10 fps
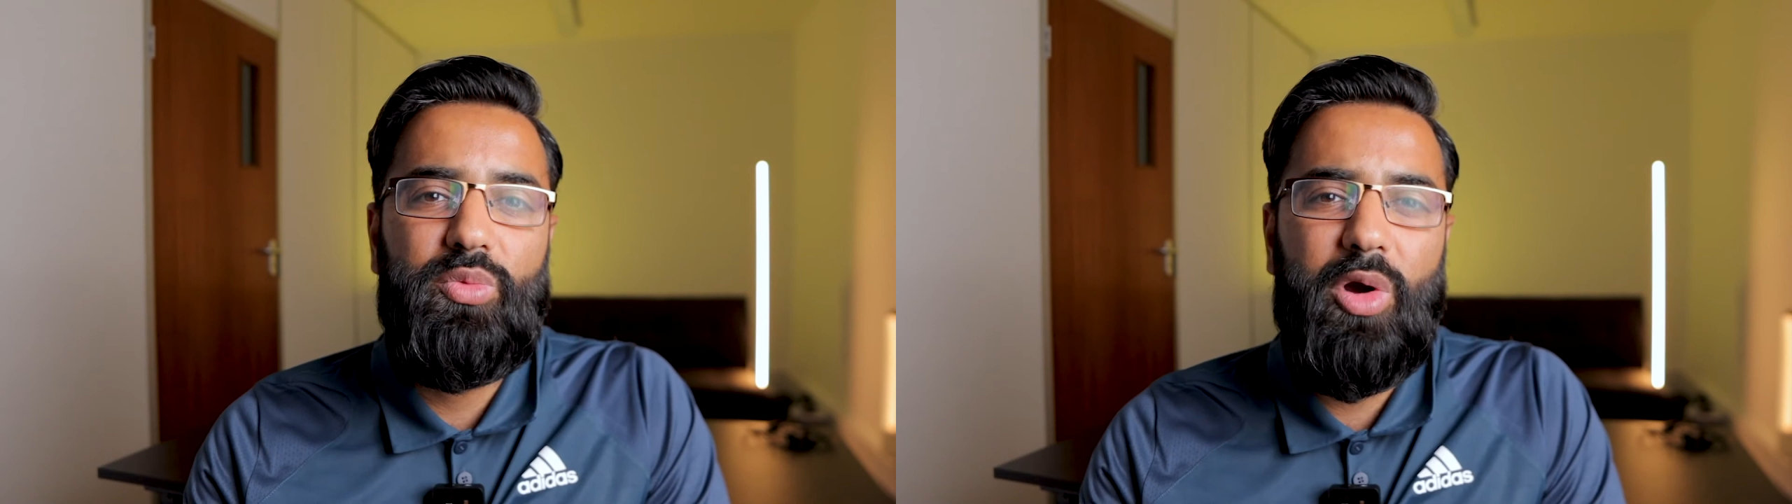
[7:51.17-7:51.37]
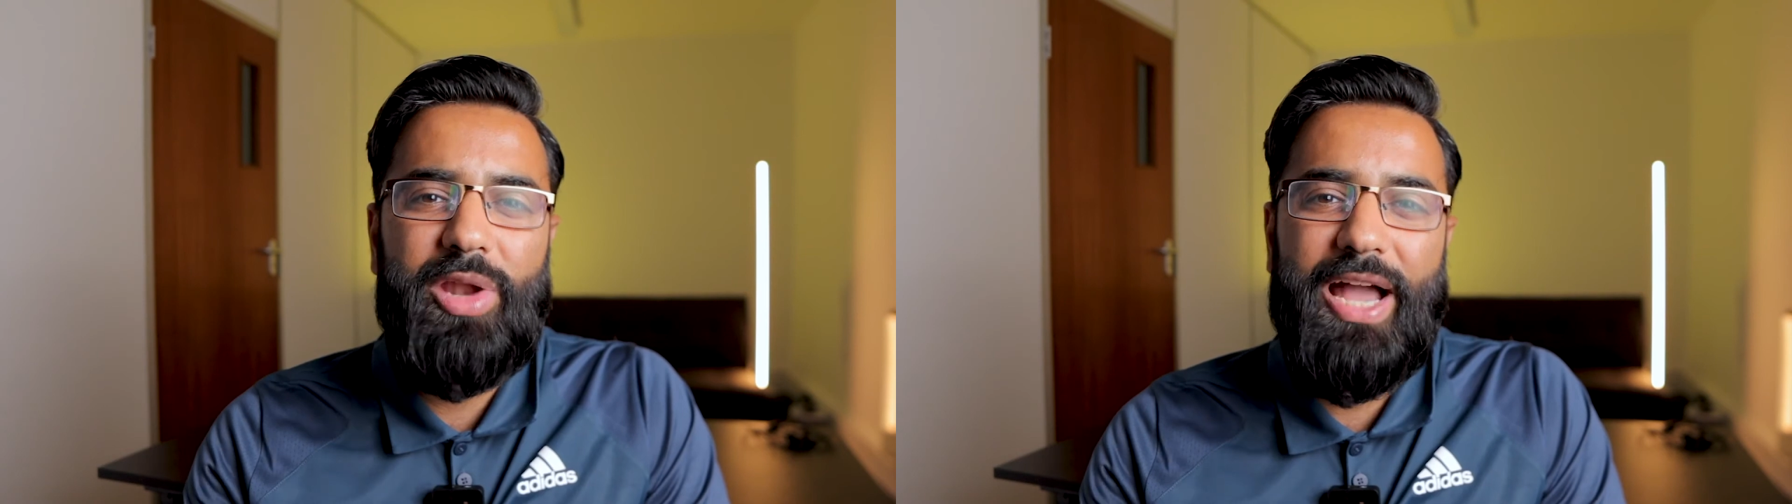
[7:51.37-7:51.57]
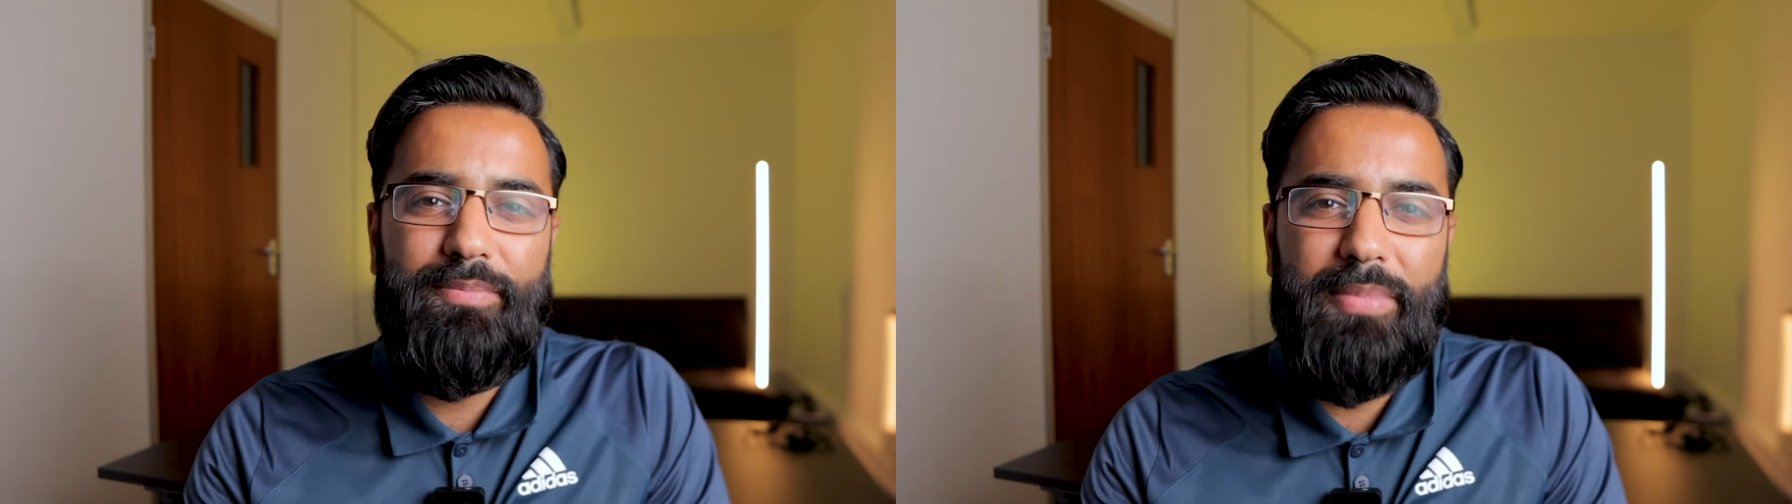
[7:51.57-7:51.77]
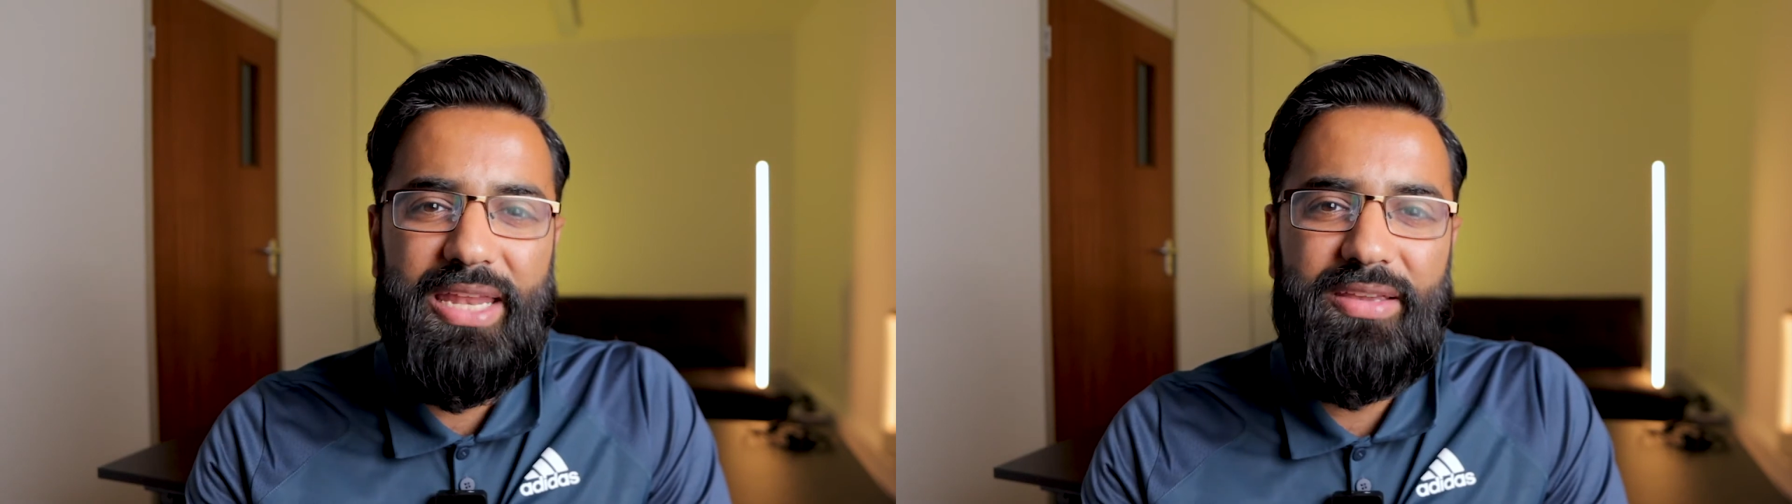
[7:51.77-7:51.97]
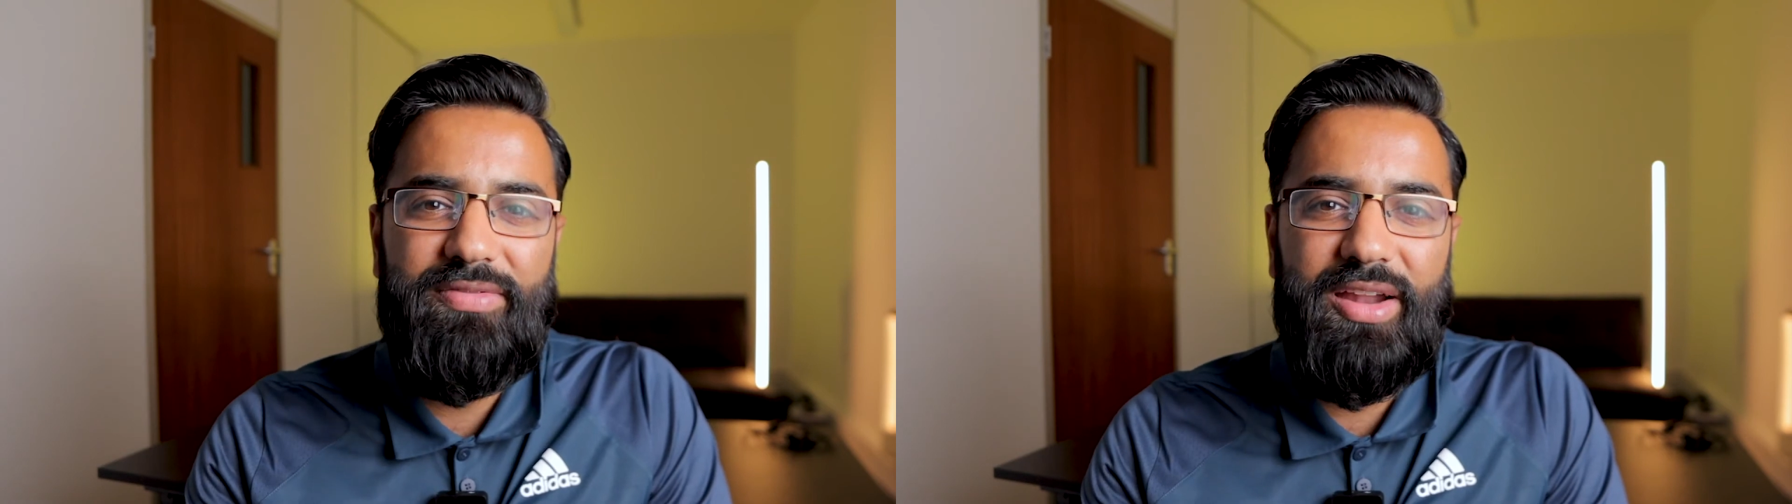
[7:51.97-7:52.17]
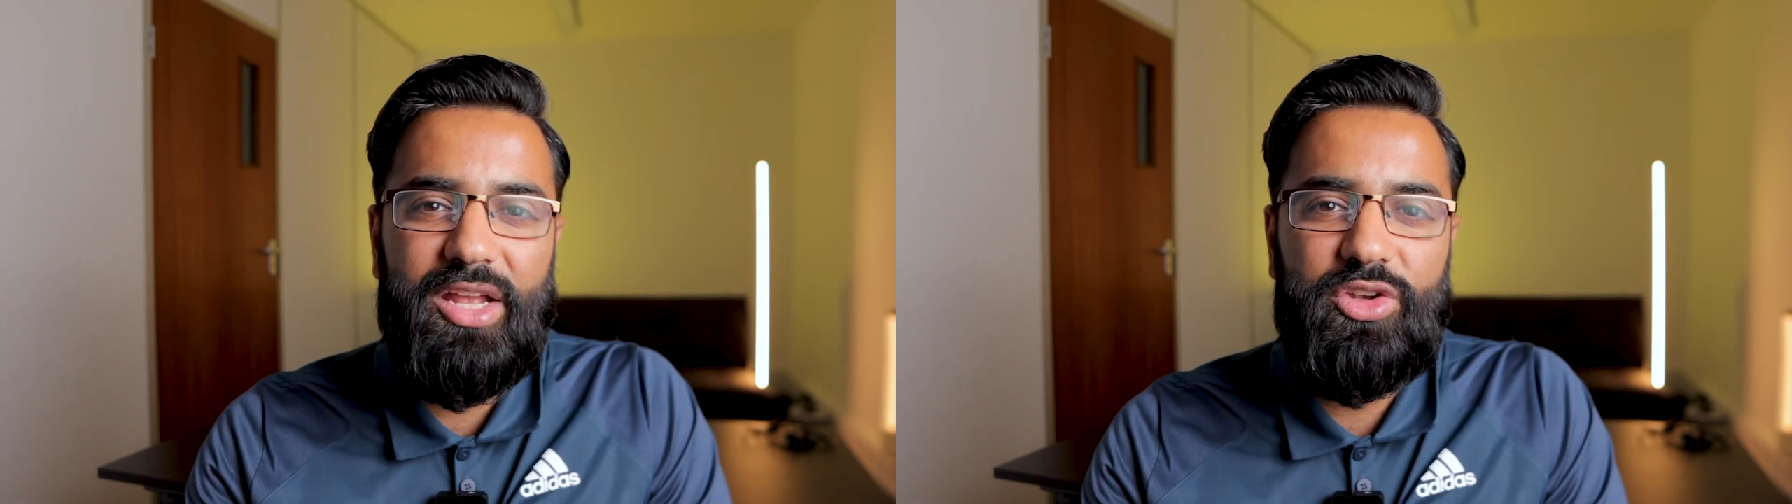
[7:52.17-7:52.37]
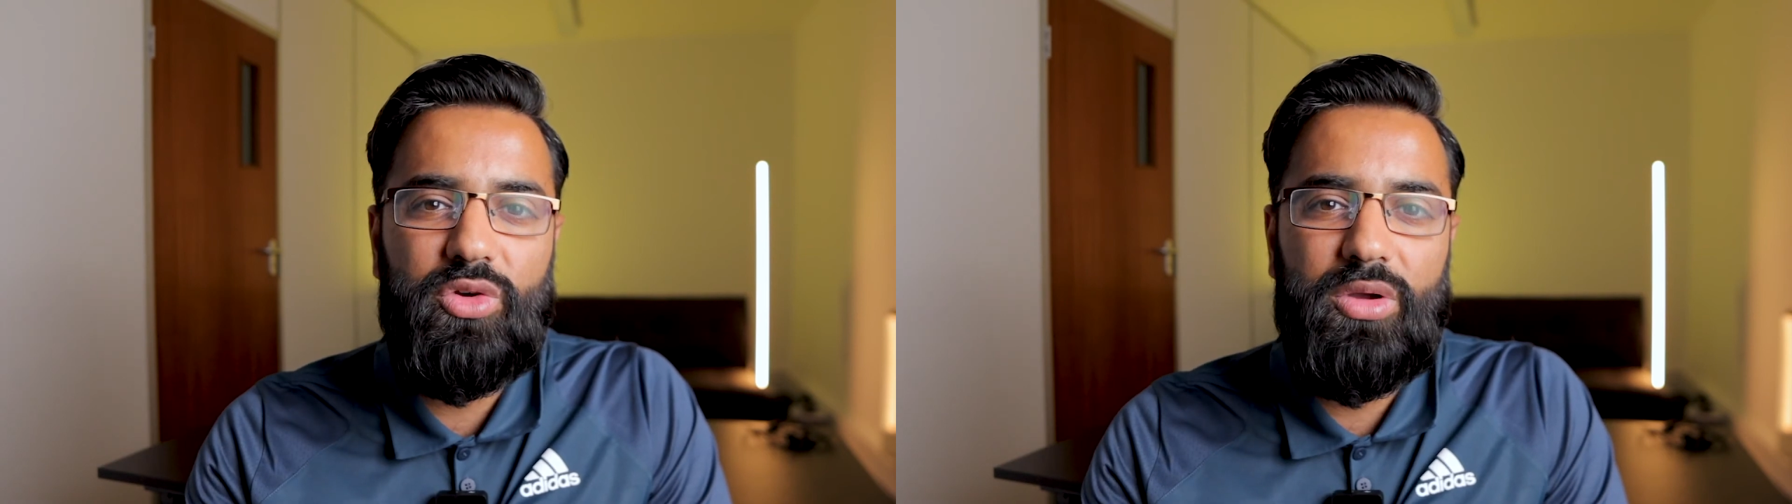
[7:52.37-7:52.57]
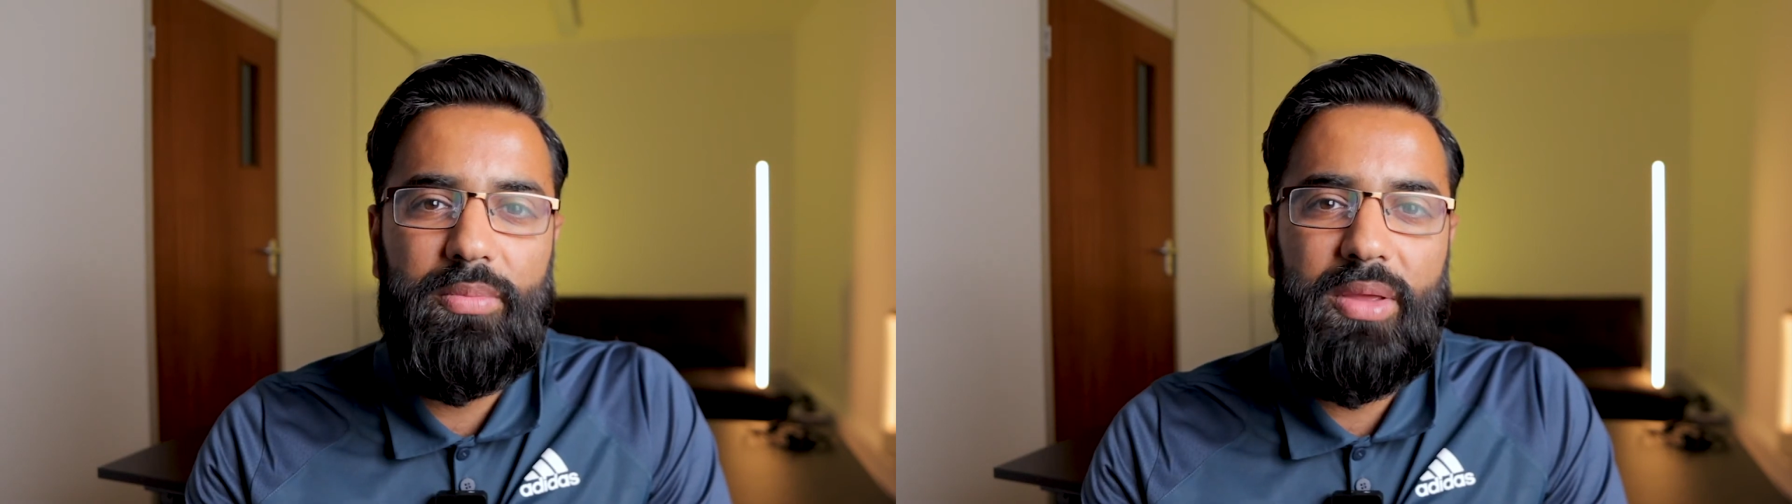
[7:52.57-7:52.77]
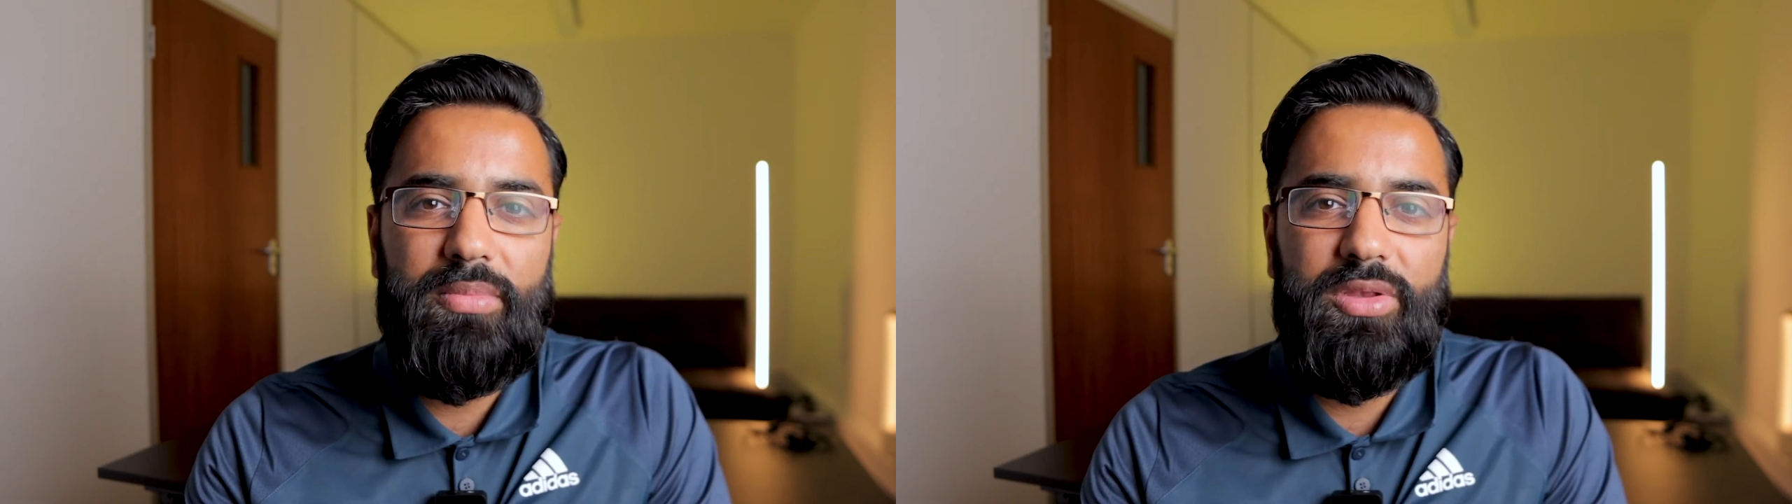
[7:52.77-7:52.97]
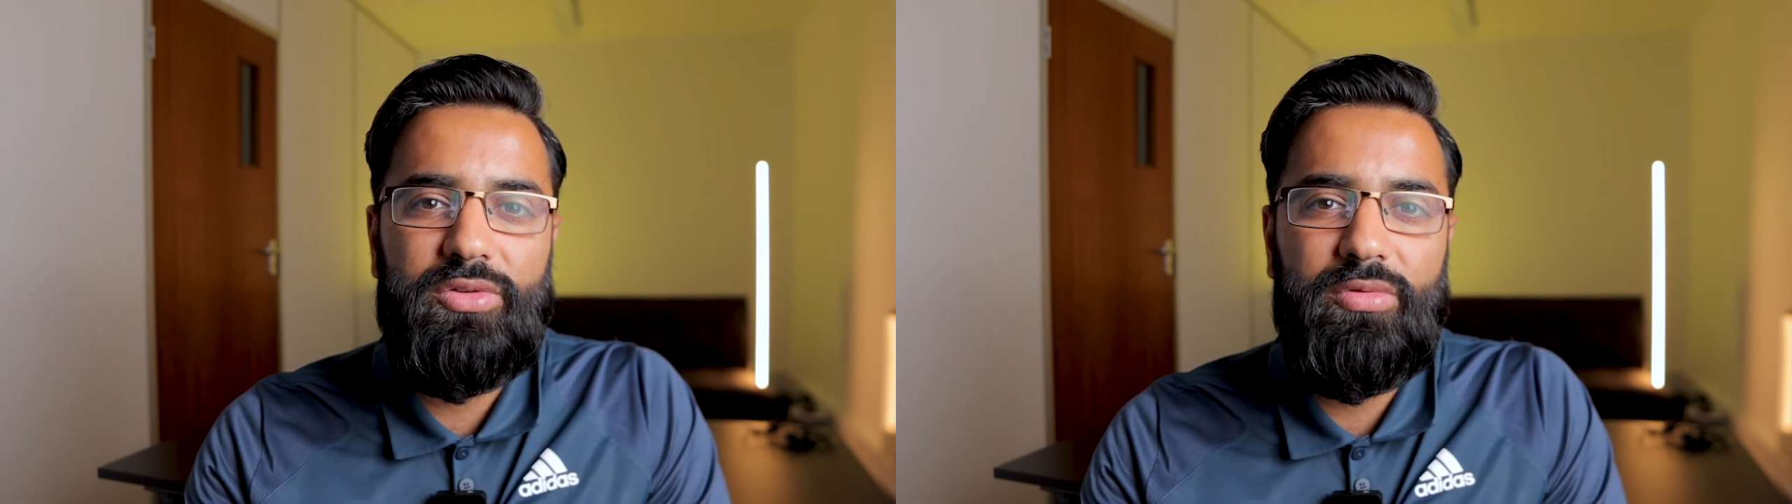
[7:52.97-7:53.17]
won't have many financial
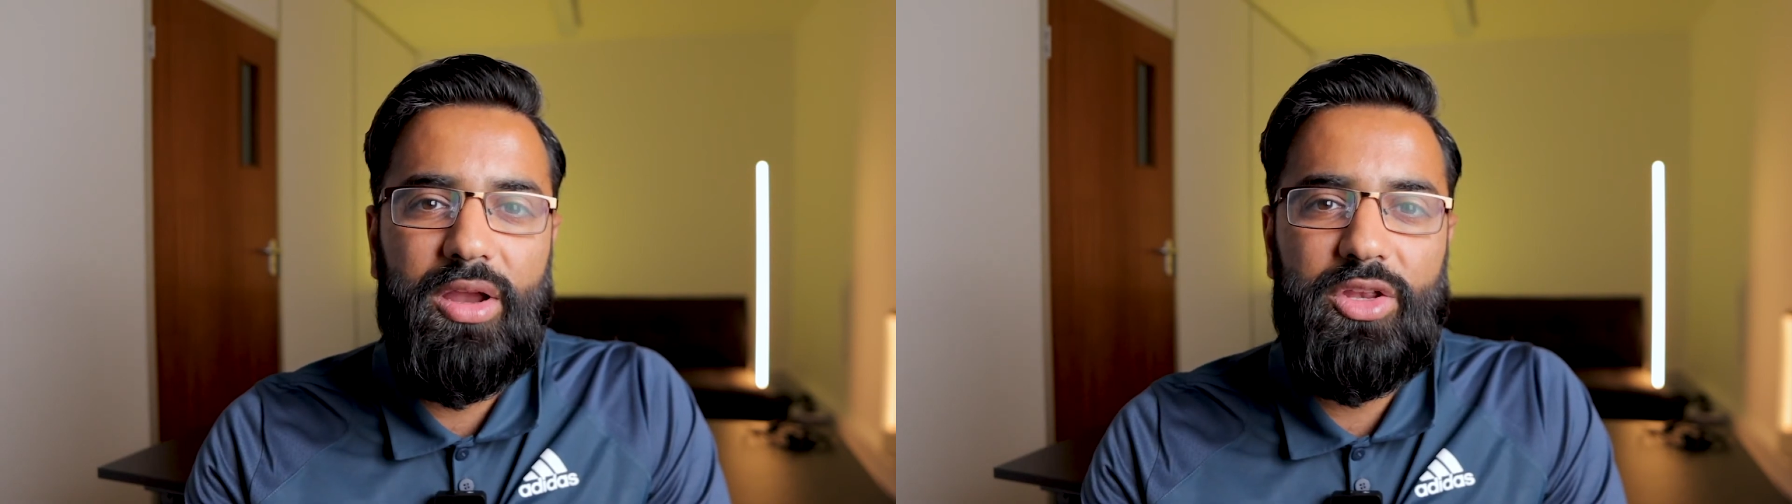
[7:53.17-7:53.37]
commitments, right?